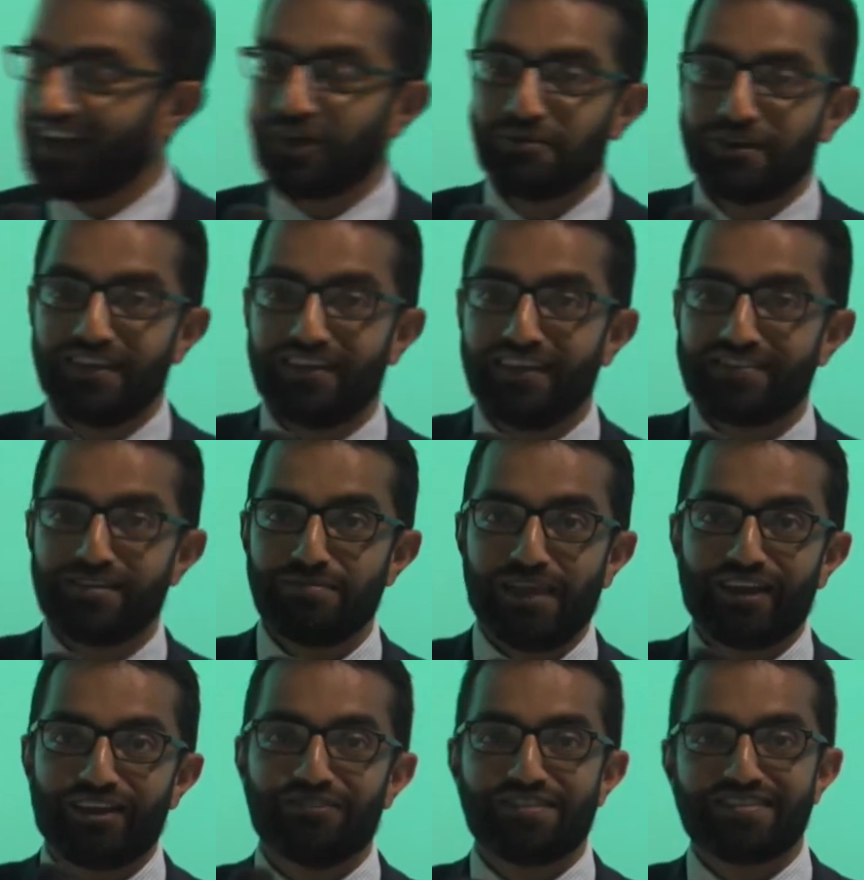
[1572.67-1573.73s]
don't want this to be a
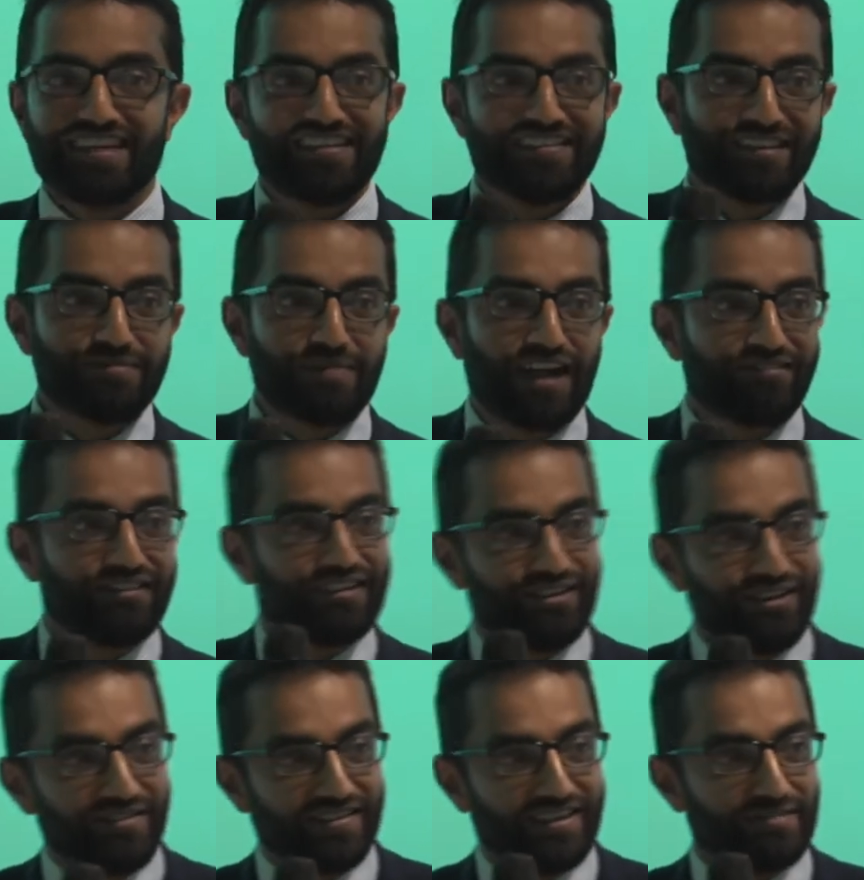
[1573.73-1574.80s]
conversation about
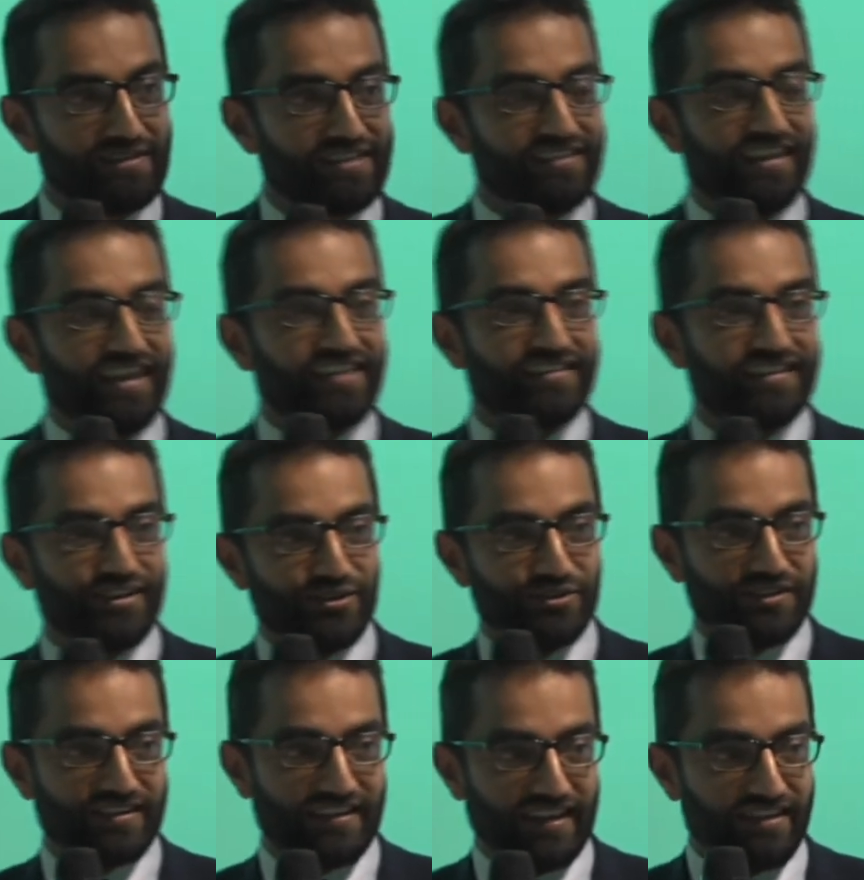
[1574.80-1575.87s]
reducing mitigation in order
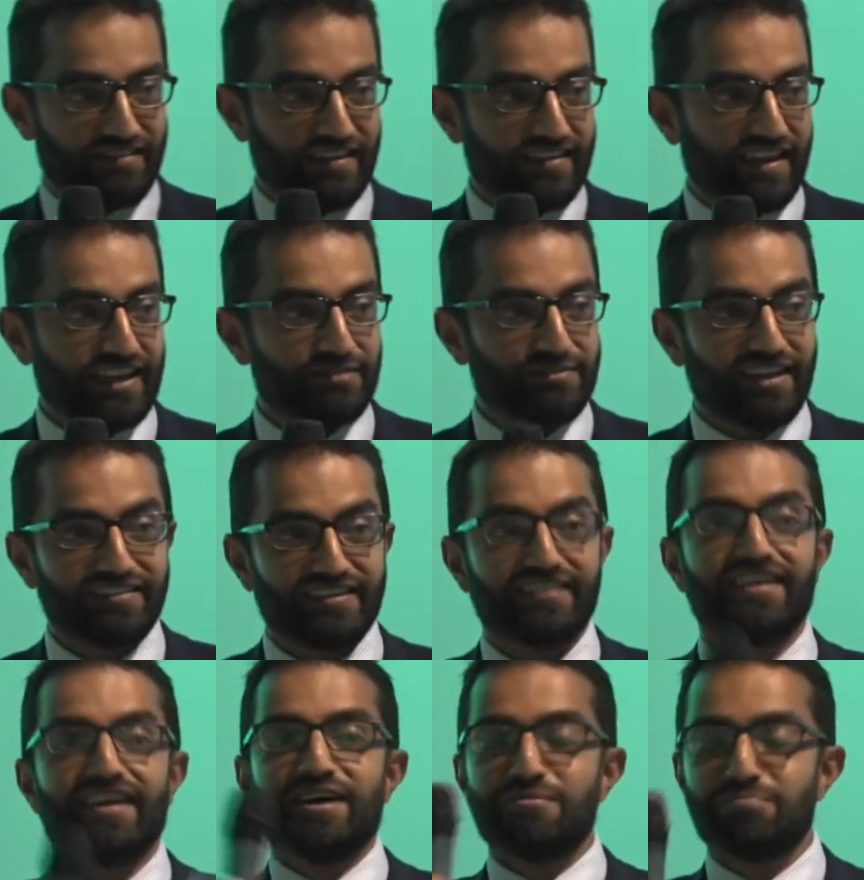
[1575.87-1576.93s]
to increase adaptation.
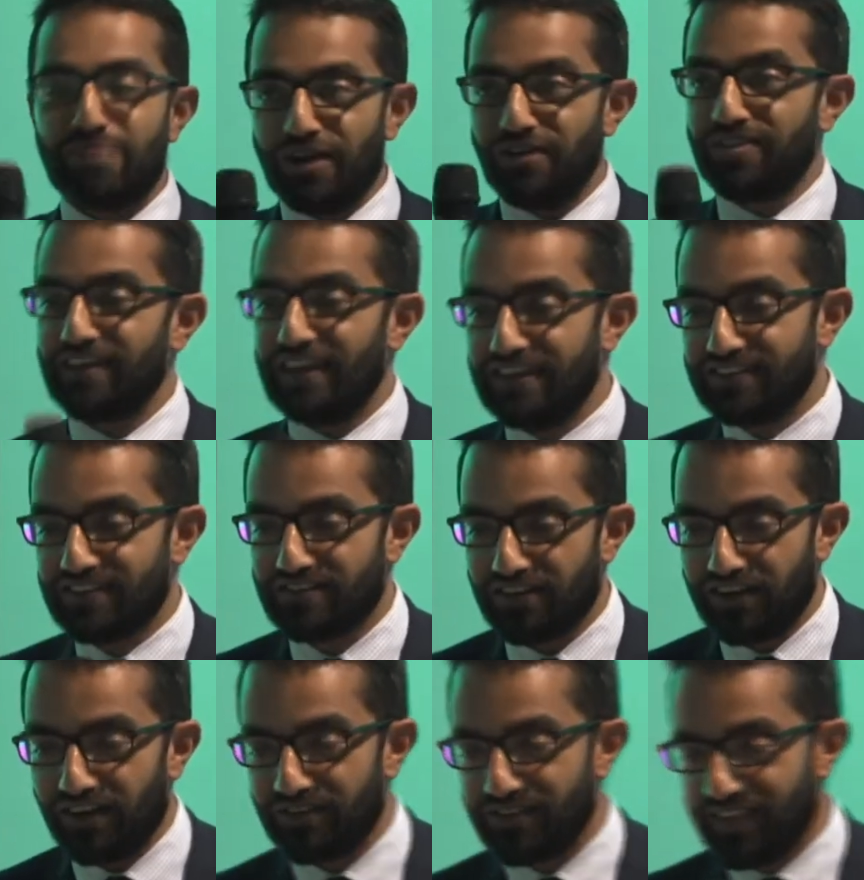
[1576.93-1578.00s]
Both need to
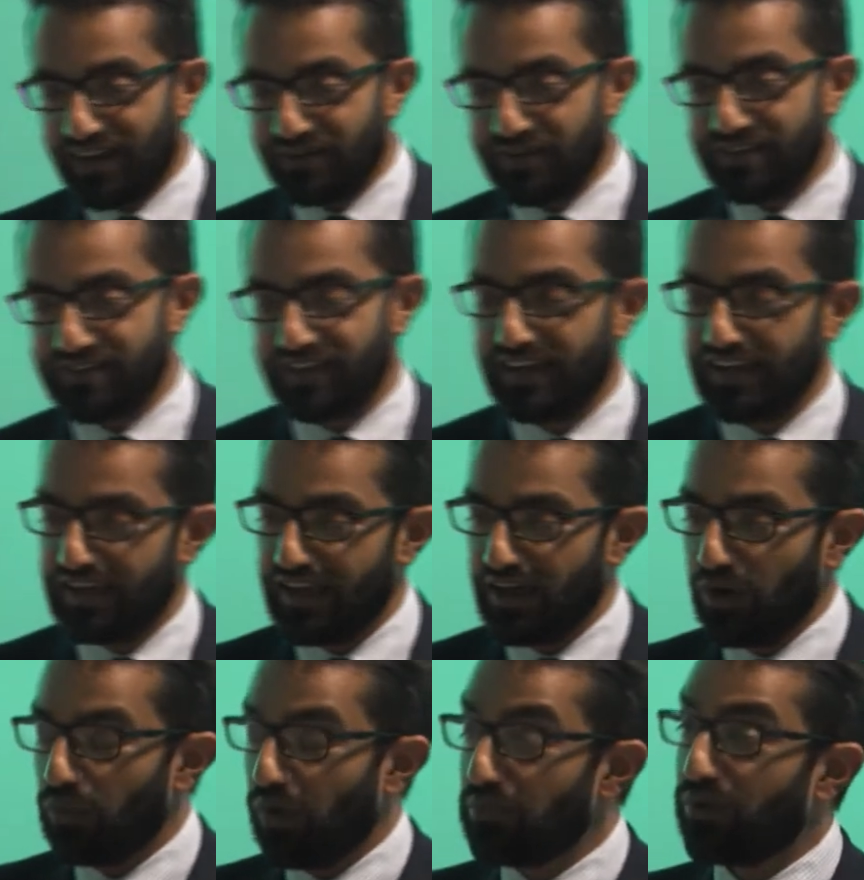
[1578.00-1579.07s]
grow. So that was
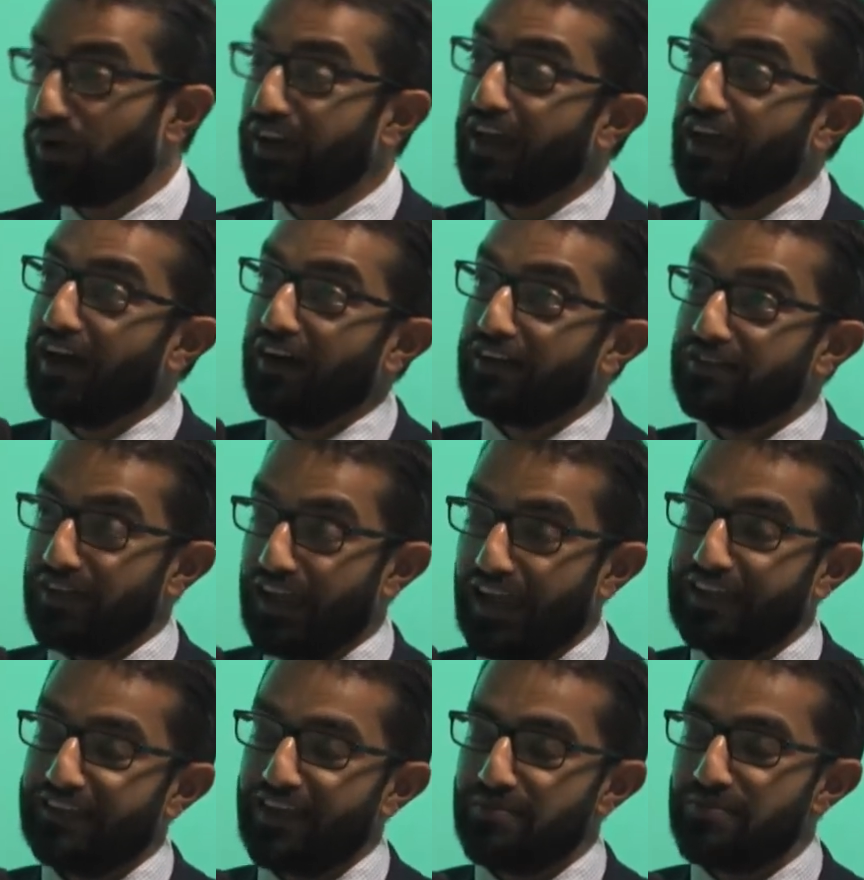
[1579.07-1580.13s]
one point.
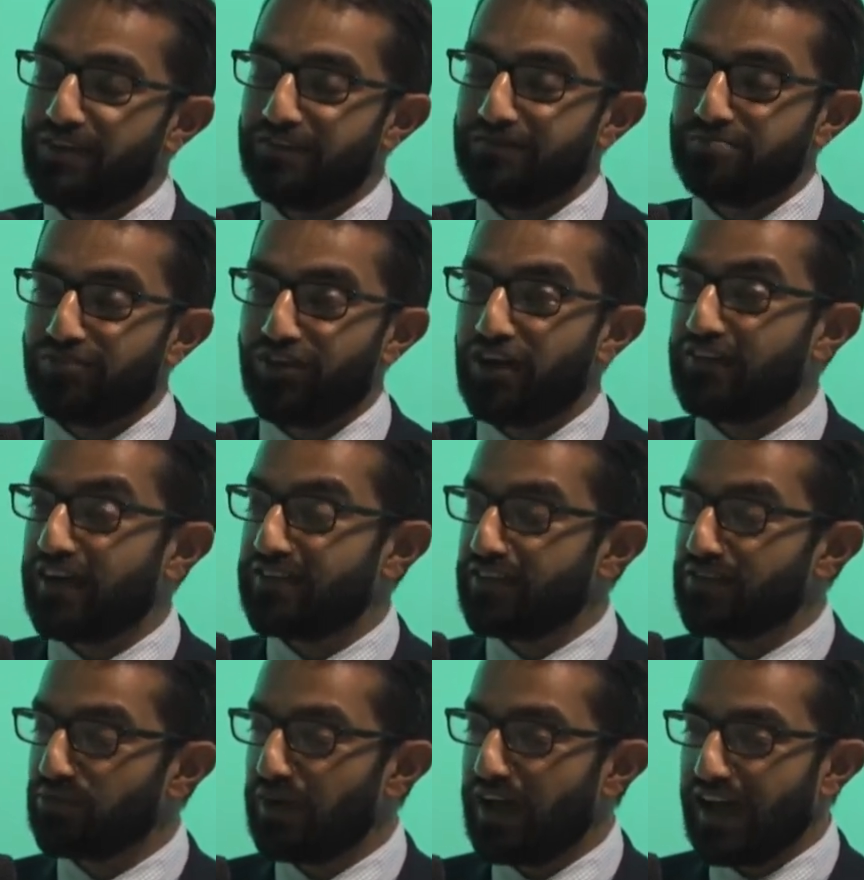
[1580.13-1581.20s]
In terms of progress as
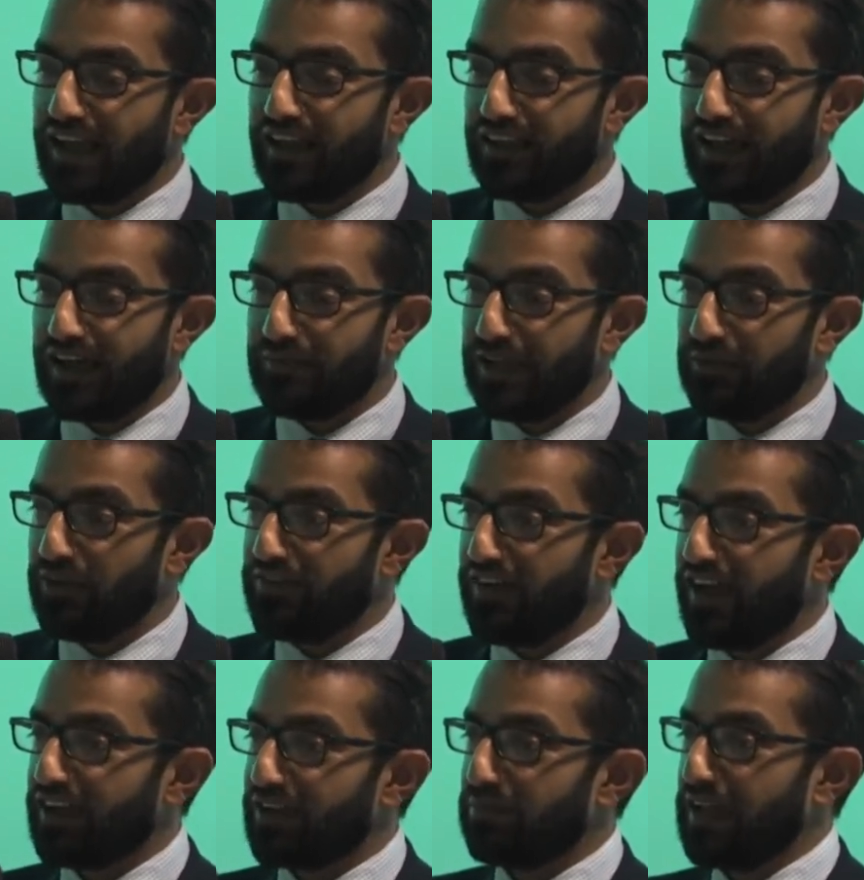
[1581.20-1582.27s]
well, I mean, we've
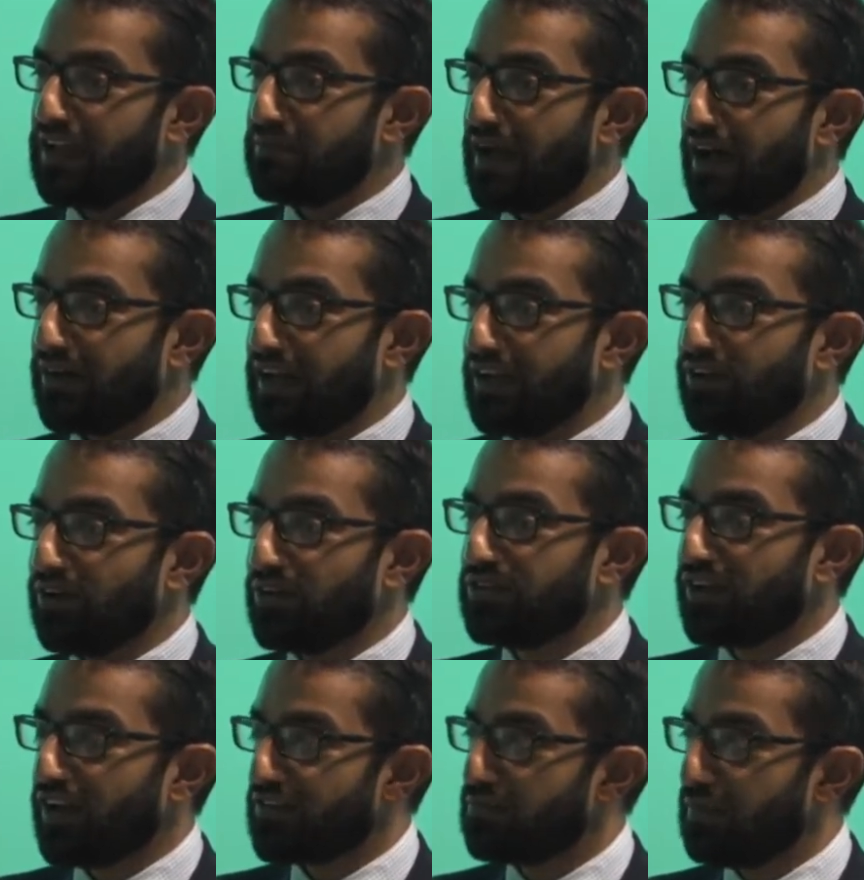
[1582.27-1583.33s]
heard a bit about it not
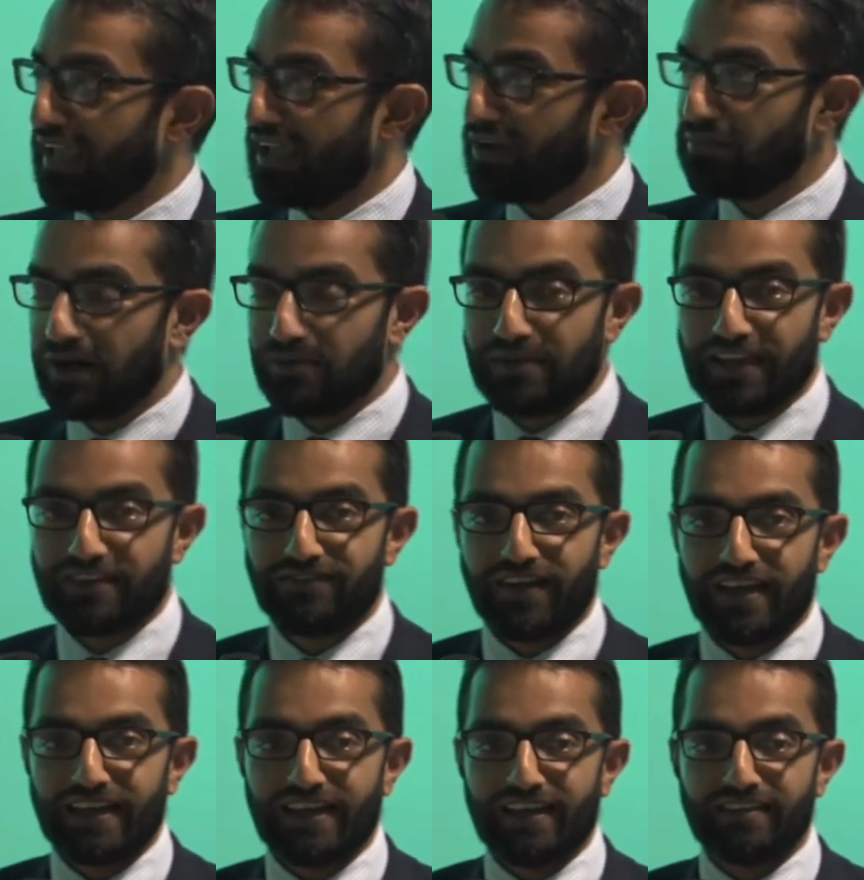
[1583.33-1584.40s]
just being public
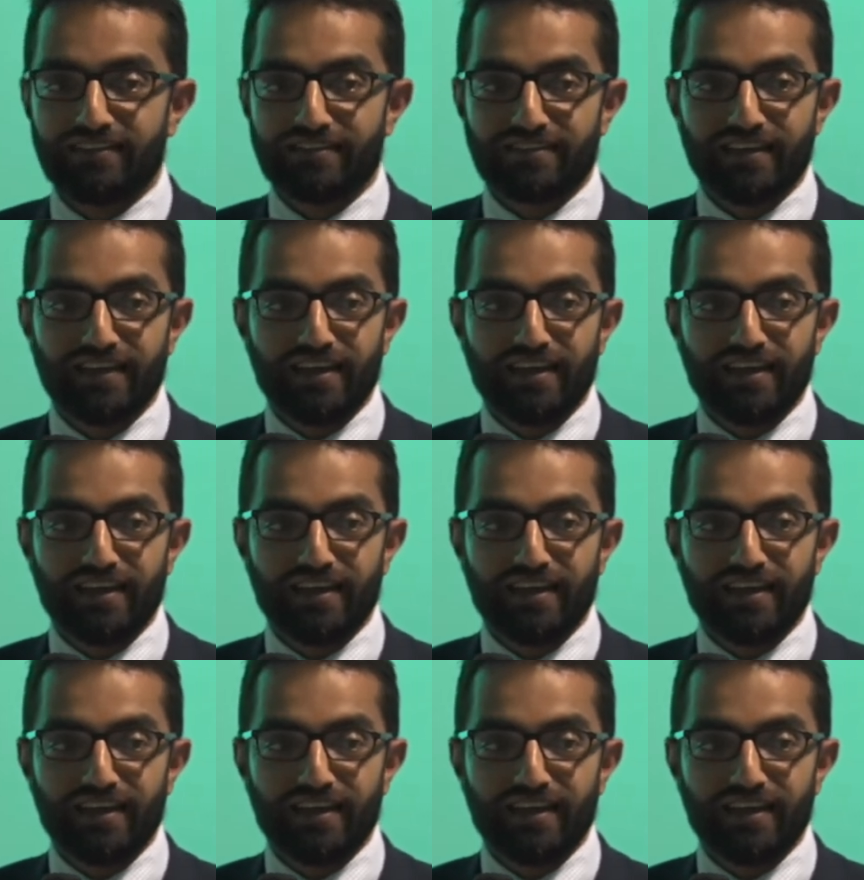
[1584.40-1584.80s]
finance.